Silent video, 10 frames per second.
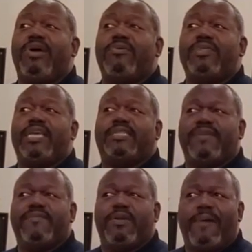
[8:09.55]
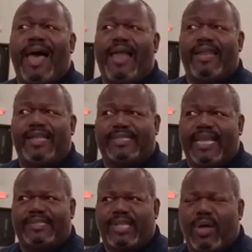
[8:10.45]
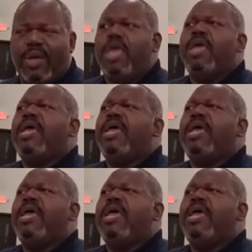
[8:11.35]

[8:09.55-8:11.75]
on this, even though Pilate had said so.